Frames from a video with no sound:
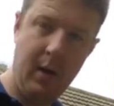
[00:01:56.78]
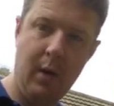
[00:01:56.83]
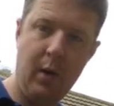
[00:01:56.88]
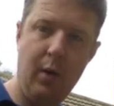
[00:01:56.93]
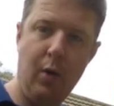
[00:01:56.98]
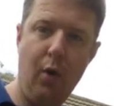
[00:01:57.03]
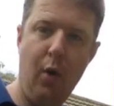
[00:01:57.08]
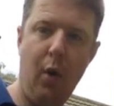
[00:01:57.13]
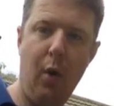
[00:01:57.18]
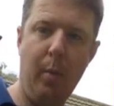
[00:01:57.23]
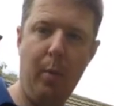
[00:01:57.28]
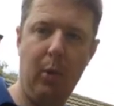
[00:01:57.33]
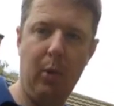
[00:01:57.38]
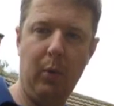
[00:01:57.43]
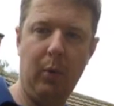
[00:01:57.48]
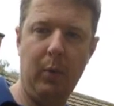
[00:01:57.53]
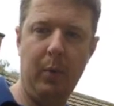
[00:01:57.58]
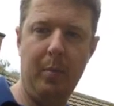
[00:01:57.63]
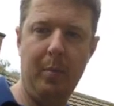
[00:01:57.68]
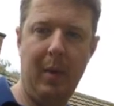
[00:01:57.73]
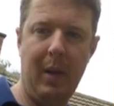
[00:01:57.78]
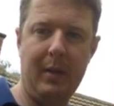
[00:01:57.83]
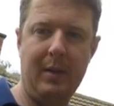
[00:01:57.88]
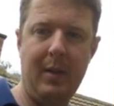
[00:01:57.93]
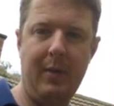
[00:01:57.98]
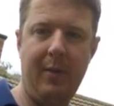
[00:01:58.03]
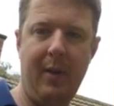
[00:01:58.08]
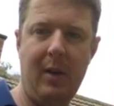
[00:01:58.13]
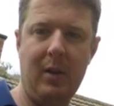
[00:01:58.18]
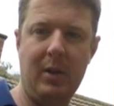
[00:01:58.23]
normal
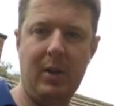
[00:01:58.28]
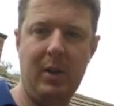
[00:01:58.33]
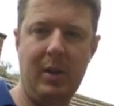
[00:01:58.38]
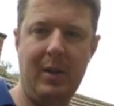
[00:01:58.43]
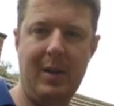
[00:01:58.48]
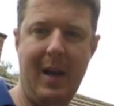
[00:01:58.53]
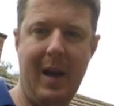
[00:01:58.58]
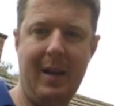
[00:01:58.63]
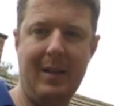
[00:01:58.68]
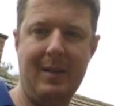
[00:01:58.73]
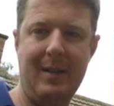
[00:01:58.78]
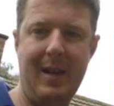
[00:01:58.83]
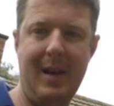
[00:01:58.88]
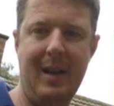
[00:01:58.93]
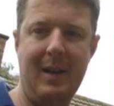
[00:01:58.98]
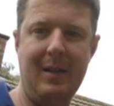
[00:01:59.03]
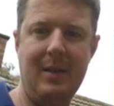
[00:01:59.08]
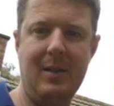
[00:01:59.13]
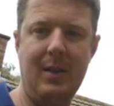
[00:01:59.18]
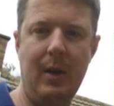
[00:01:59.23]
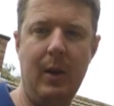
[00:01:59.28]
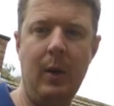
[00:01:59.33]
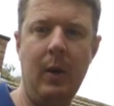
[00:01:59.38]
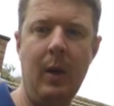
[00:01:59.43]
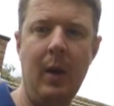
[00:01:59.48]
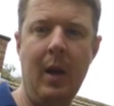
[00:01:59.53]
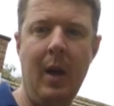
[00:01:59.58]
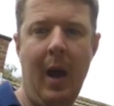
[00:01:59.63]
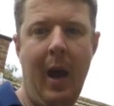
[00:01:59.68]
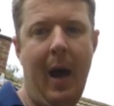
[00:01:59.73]
multifunction tester into
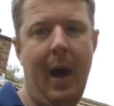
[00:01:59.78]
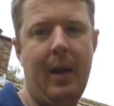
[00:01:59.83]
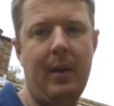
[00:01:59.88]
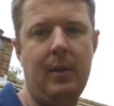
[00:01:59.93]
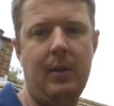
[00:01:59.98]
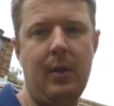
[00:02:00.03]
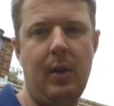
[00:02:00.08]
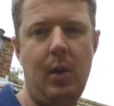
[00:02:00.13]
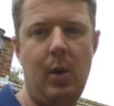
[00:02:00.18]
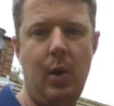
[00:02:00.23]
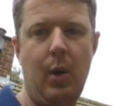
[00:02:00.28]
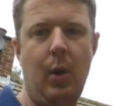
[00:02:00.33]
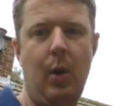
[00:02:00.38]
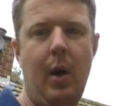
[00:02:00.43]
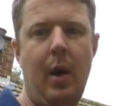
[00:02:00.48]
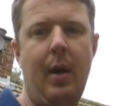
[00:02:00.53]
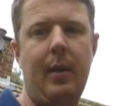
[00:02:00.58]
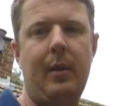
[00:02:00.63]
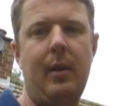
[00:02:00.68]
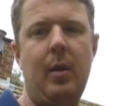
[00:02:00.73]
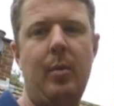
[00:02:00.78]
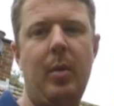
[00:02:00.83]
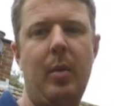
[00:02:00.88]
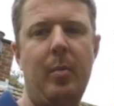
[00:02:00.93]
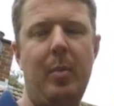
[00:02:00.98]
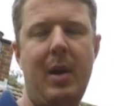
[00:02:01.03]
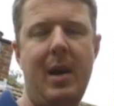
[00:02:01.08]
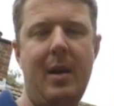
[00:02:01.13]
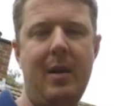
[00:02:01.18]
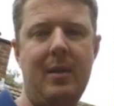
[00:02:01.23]
and do your earth loop
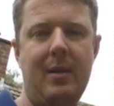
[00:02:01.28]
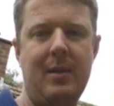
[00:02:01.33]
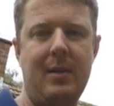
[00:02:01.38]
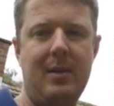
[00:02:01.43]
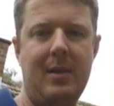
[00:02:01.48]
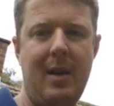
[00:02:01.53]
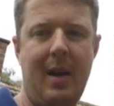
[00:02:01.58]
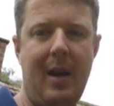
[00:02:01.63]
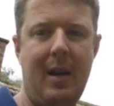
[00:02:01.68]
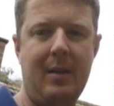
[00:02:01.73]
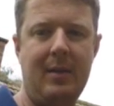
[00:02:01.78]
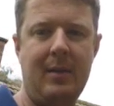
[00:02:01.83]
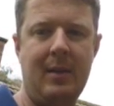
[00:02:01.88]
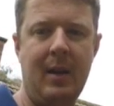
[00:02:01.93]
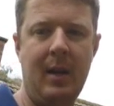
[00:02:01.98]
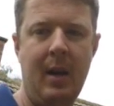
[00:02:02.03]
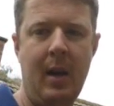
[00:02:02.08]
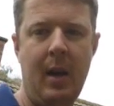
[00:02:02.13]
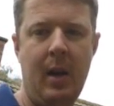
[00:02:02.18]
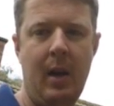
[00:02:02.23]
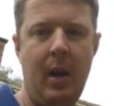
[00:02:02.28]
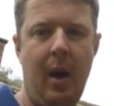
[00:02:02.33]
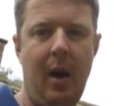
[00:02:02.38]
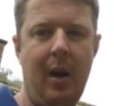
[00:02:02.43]
impedance test, your